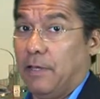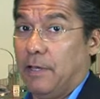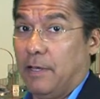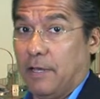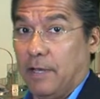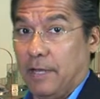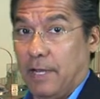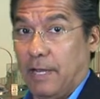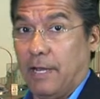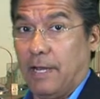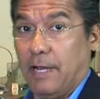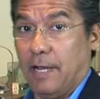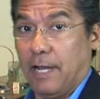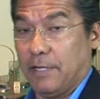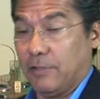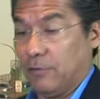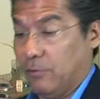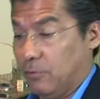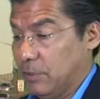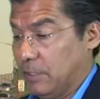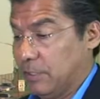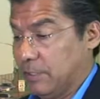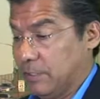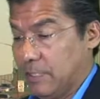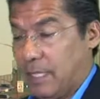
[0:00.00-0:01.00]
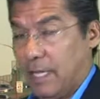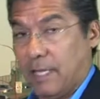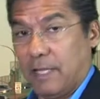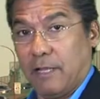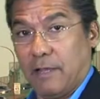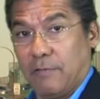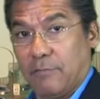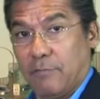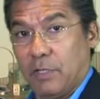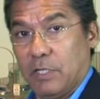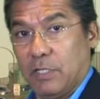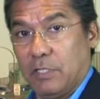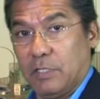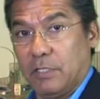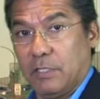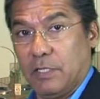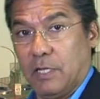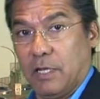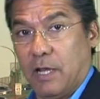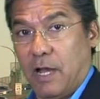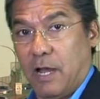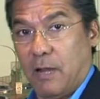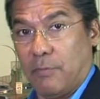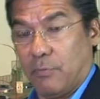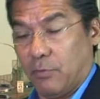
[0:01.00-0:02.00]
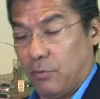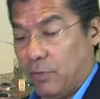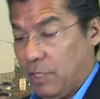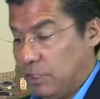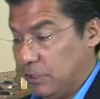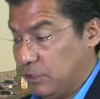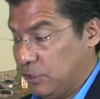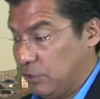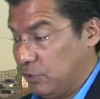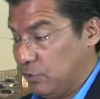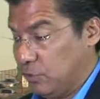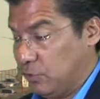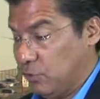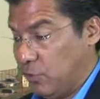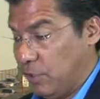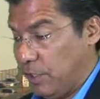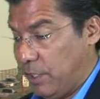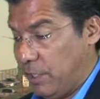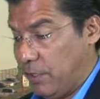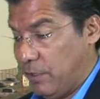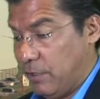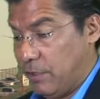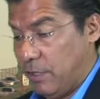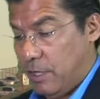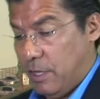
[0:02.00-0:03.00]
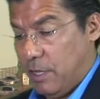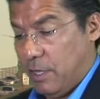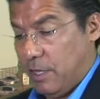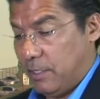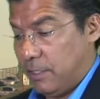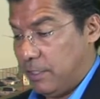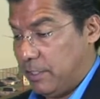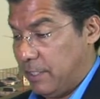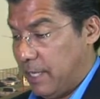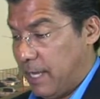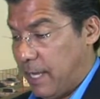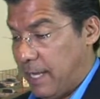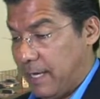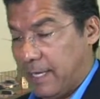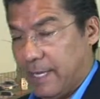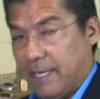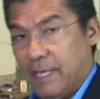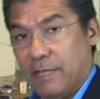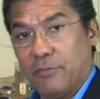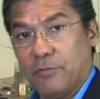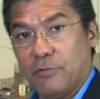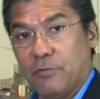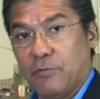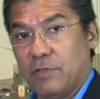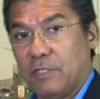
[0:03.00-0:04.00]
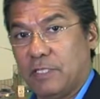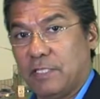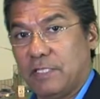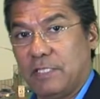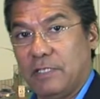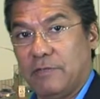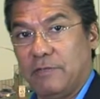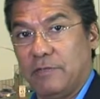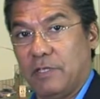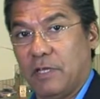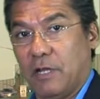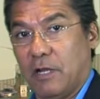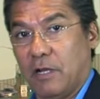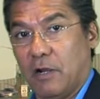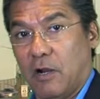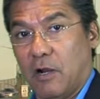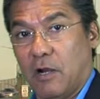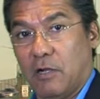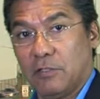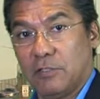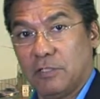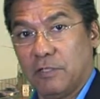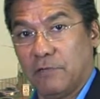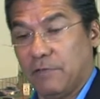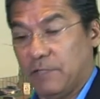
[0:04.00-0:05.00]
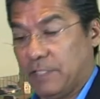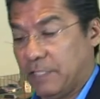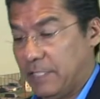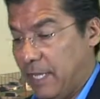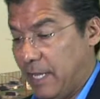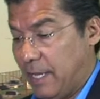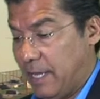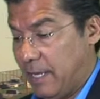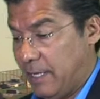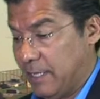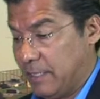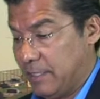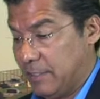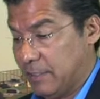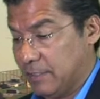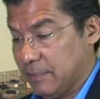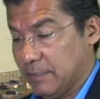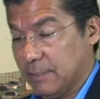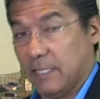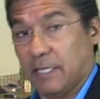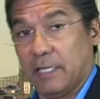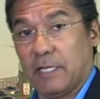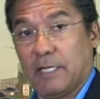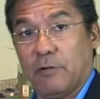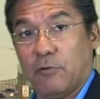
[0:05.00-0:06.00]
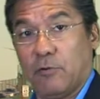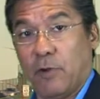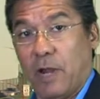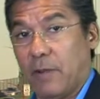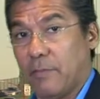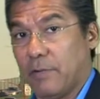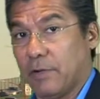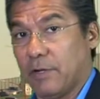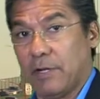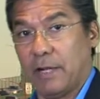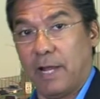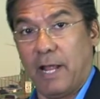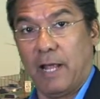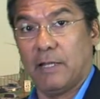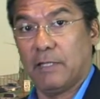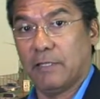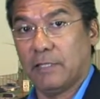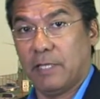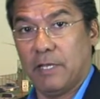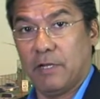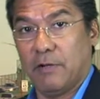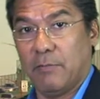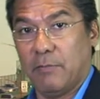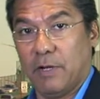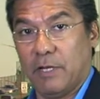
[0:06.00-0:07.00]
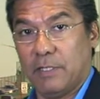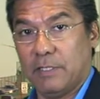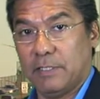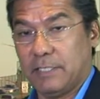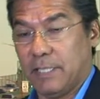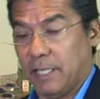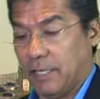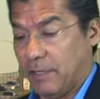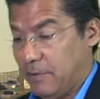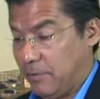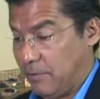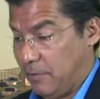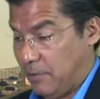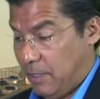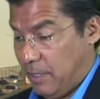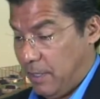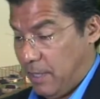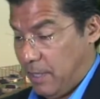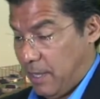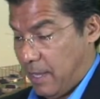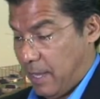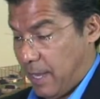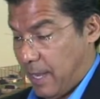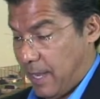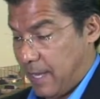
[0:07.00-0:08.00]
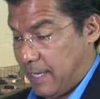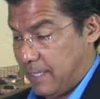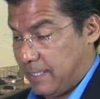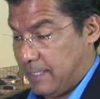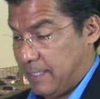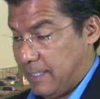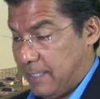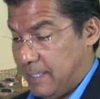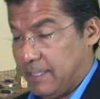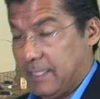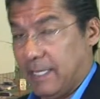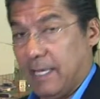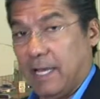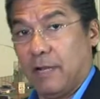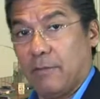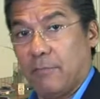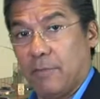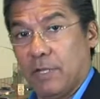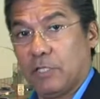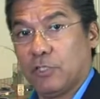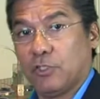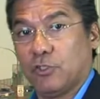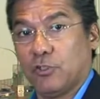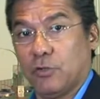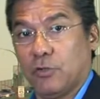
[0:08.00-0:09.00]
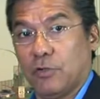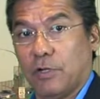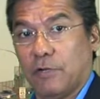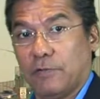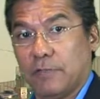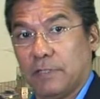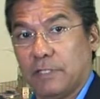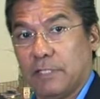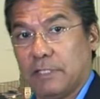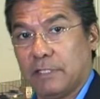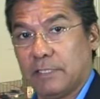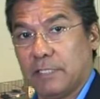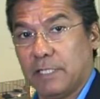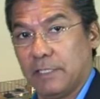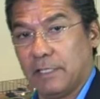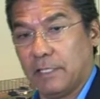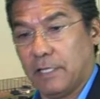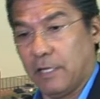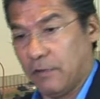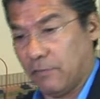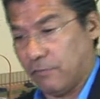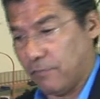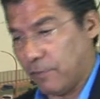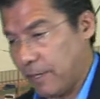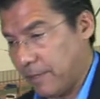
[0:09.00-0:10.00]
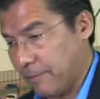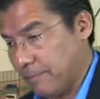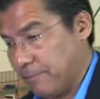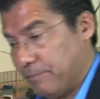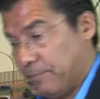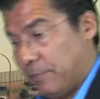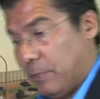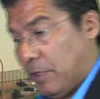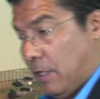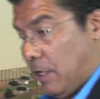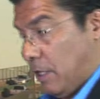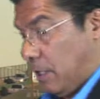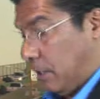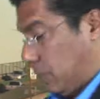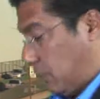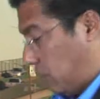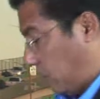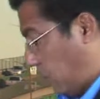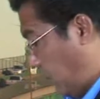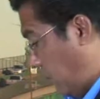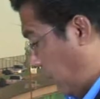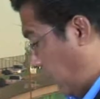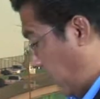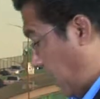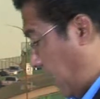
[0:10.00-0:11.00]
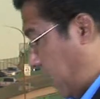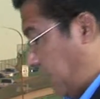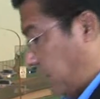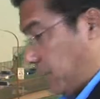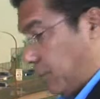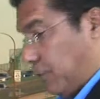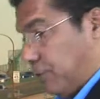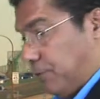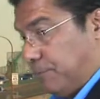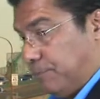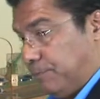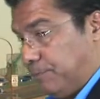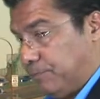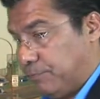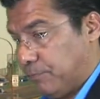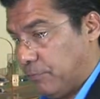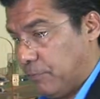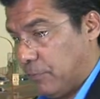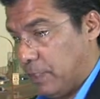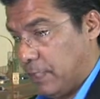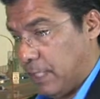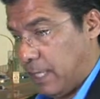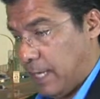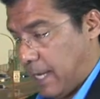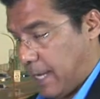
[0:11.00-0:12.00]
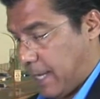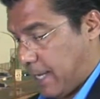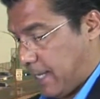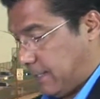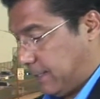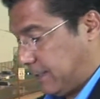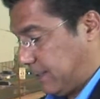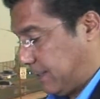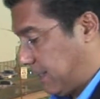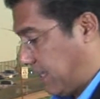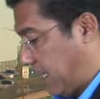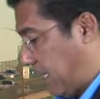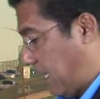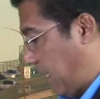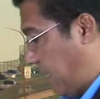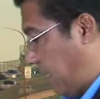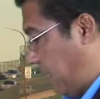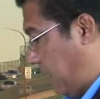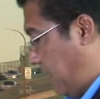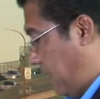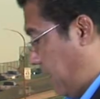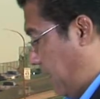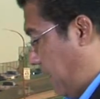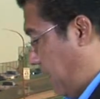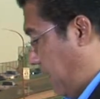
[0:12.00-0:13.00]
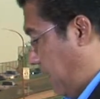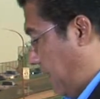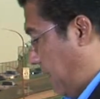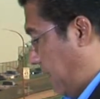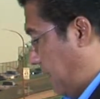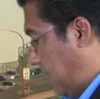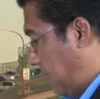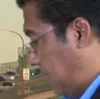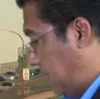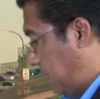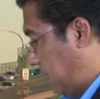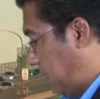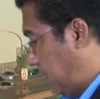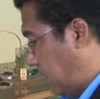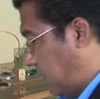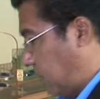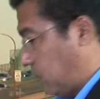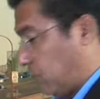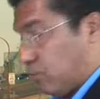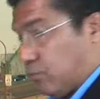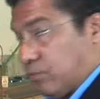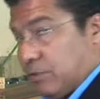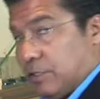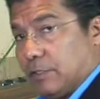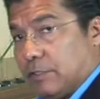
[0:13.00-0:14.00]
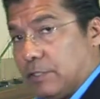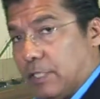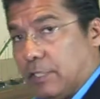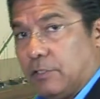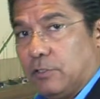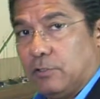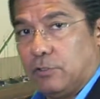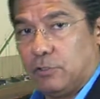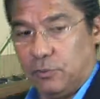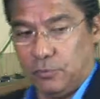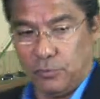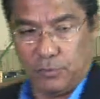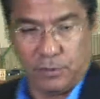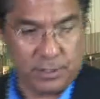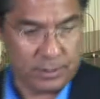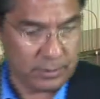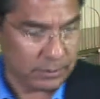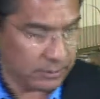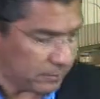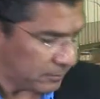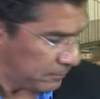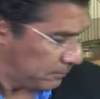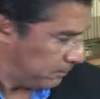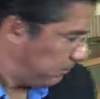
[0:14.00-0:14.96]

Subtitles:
I know what it's like. I've been in operations where you got to get through these DVIRs every day, and it's like grabbing an alligator by the tail, and you got to make sure everything's taken care of right. So what I do is I do two things.